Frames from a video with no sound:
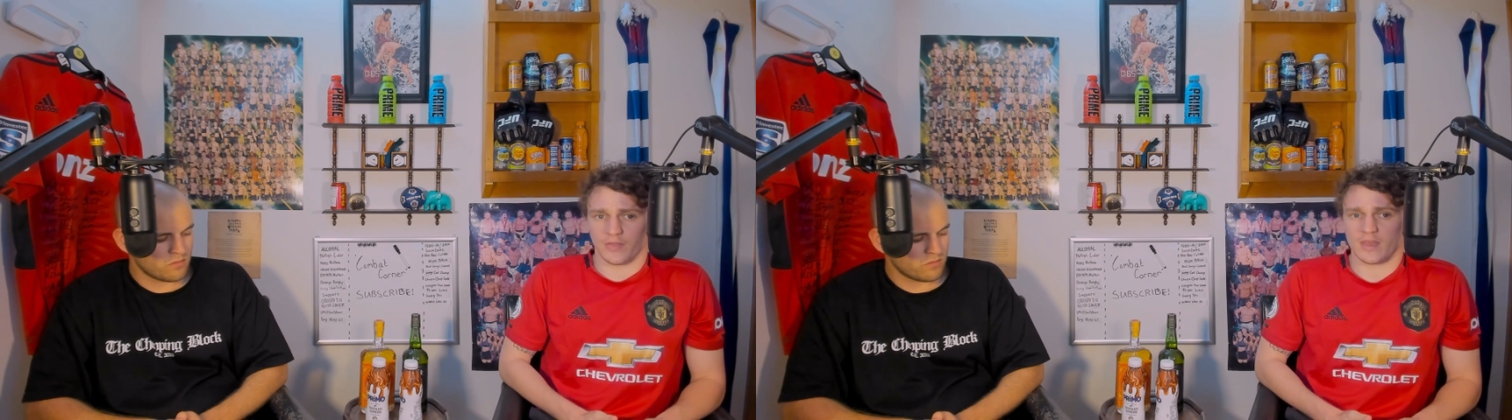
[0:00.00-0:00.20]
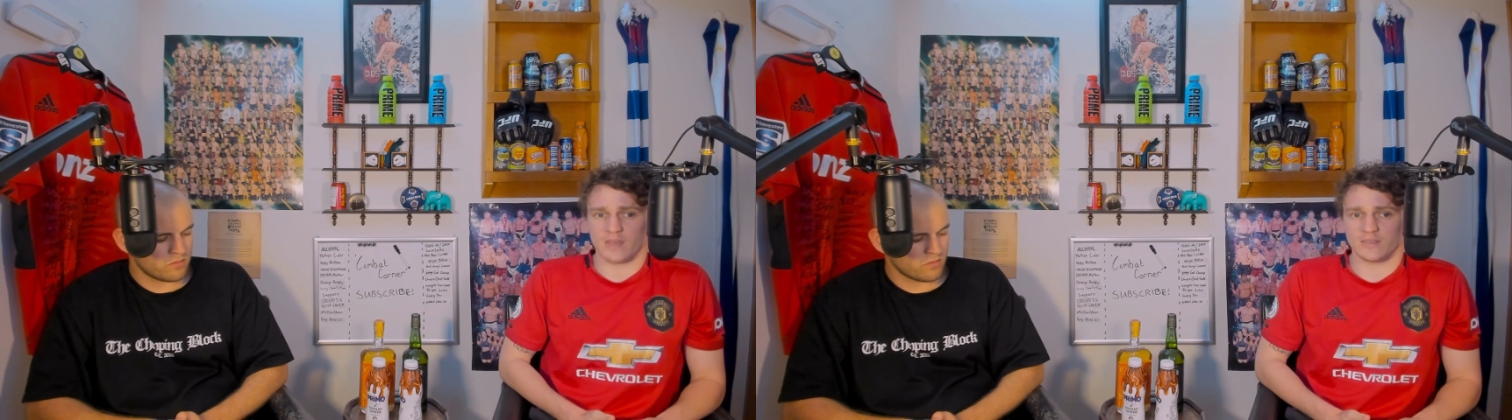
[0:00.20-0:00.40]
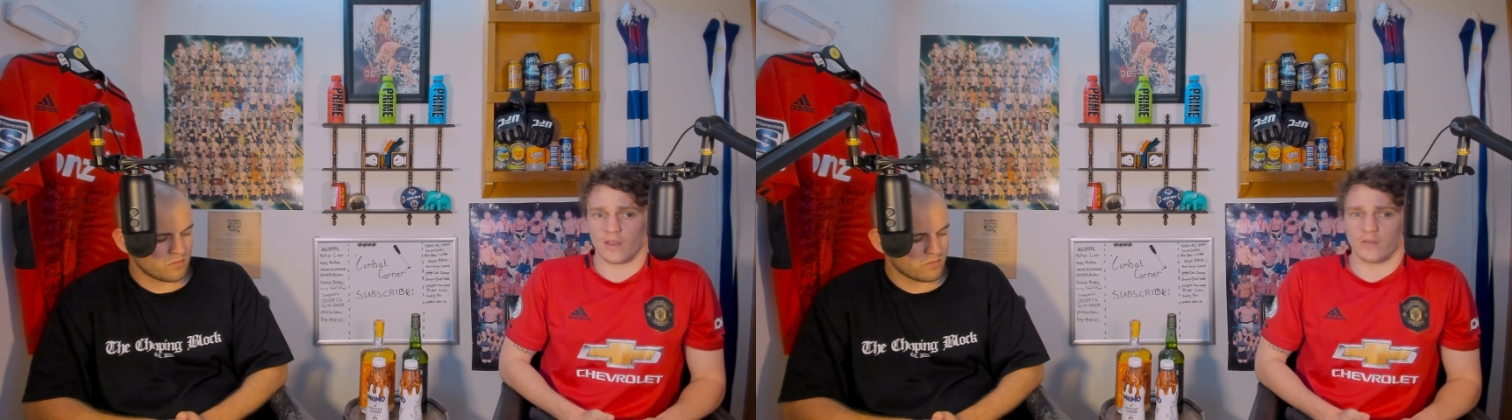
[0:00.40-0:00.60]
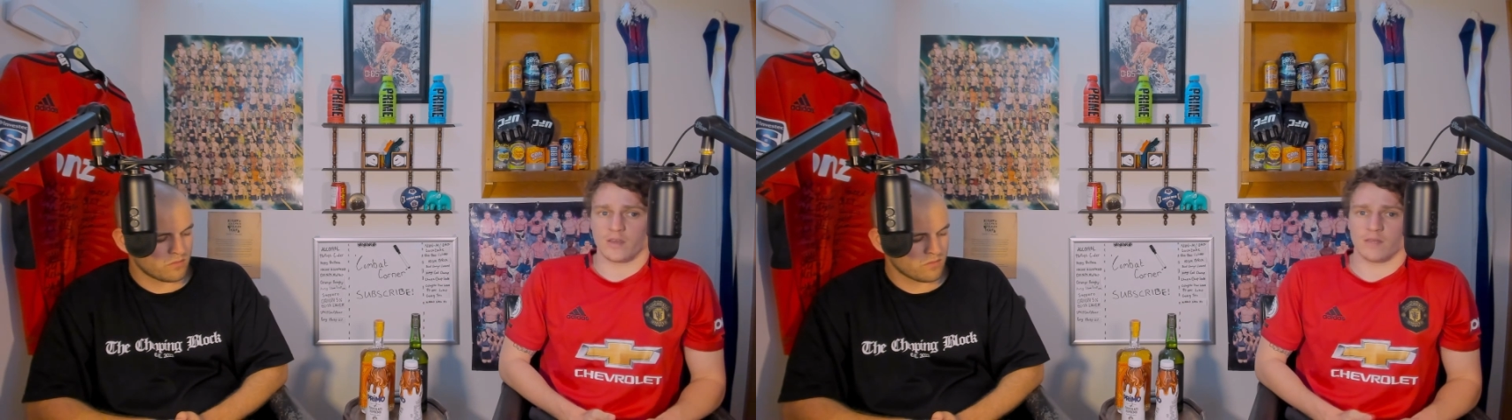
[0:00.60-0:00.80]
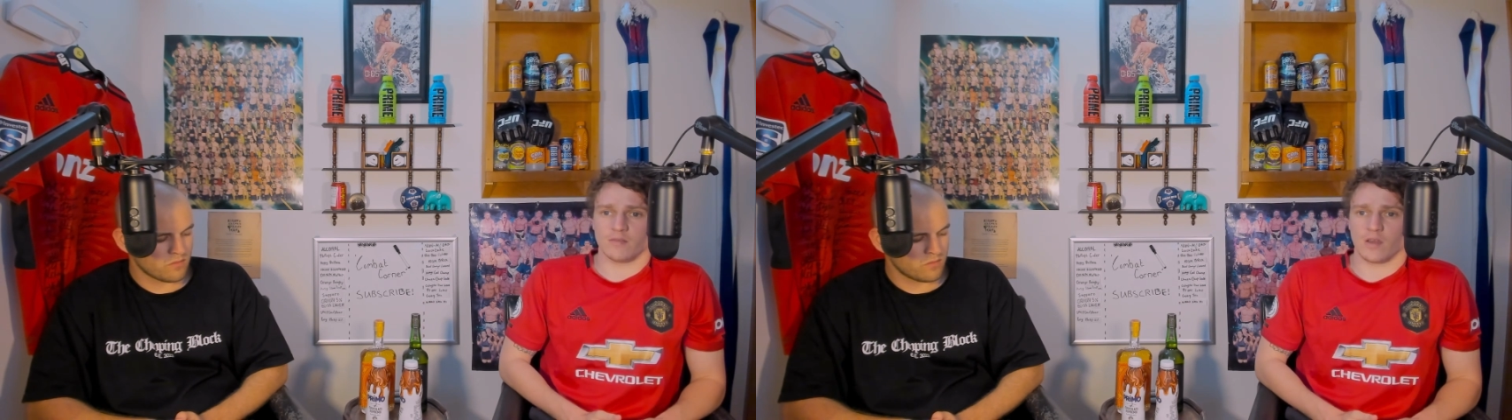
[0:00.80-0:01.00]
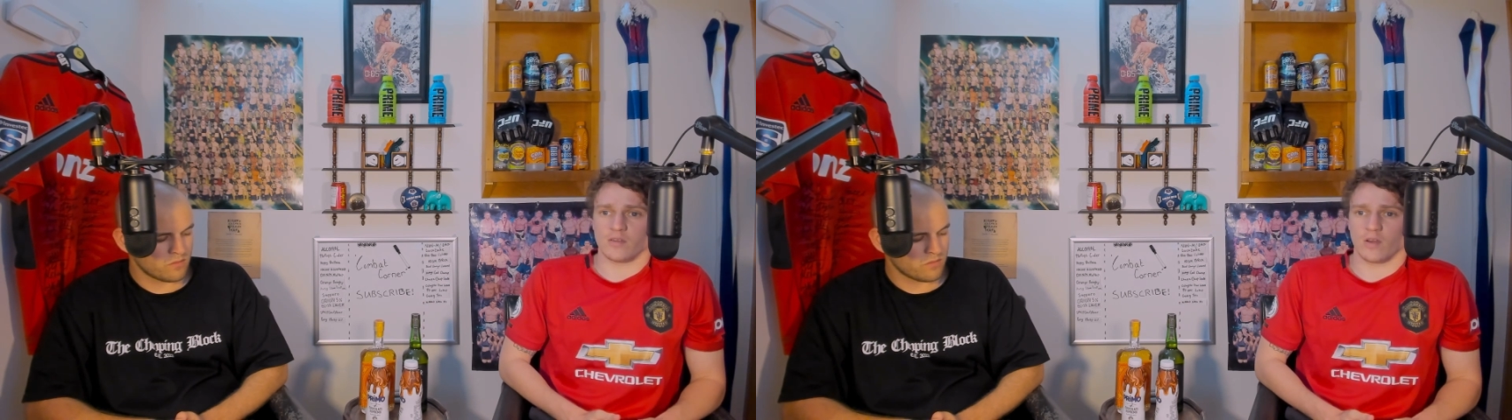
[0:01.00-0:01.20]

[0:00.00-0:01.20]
think he's the only